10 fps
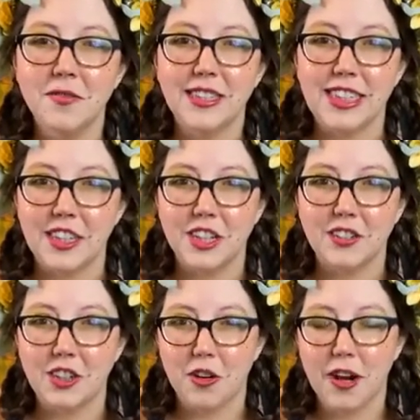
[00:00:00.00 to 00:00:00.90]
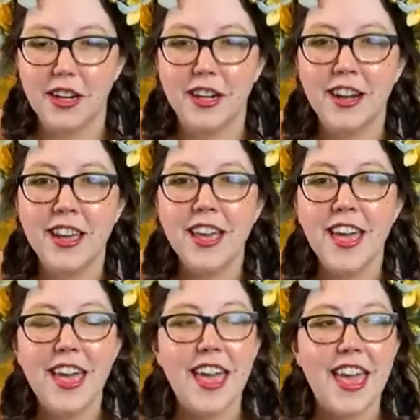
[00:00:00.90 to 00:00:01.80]
singer-songwriter.
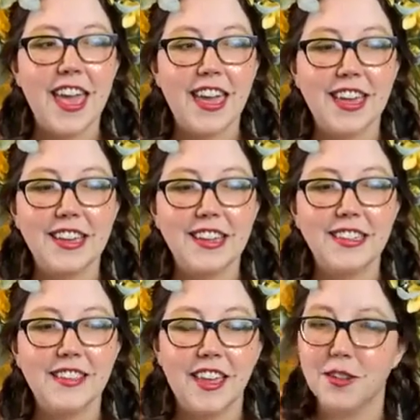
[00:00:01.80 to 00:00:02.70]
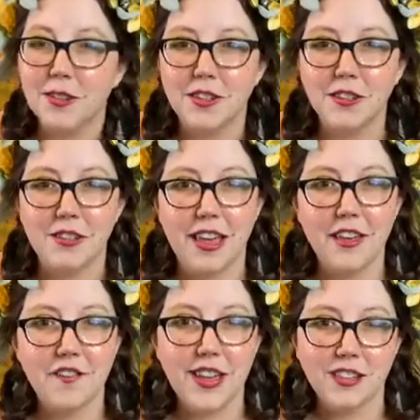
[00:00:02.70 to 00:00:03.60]
And they used to do
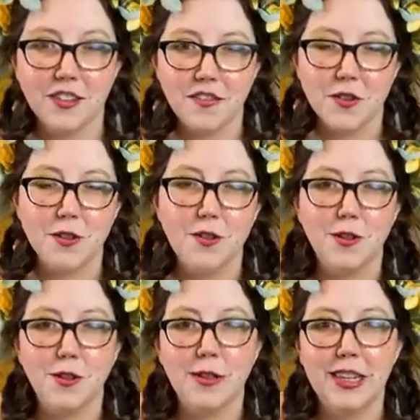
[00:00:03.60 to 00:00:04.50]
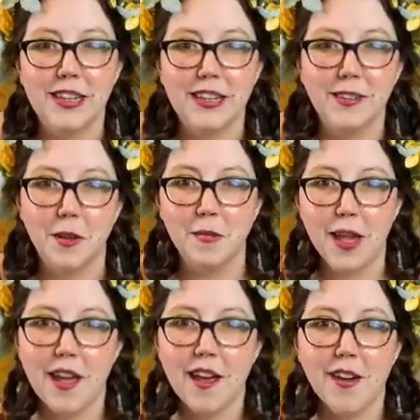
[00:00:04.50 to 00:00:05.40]
like festivals in his
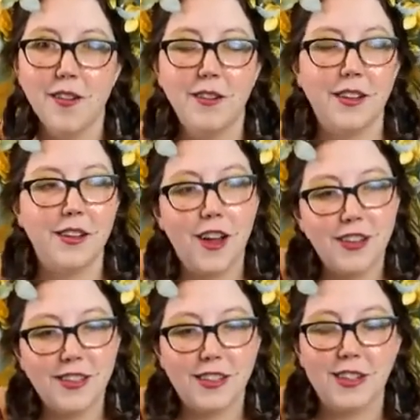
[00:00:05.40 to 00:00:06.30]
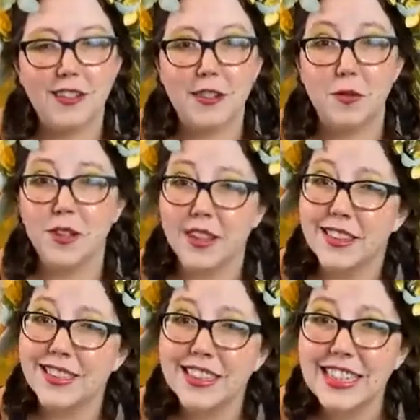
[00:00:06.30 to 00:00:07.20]
hometown and concerts, and we're talking,
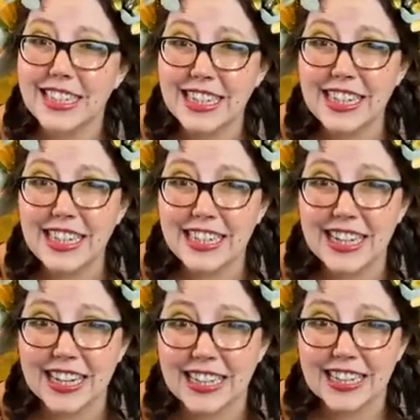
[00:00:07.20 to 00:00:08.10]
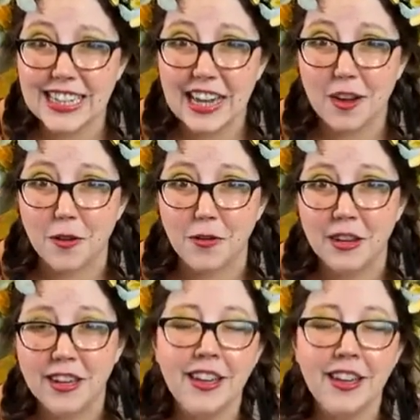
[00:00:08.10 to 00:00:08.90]
this is a teeny tiny town.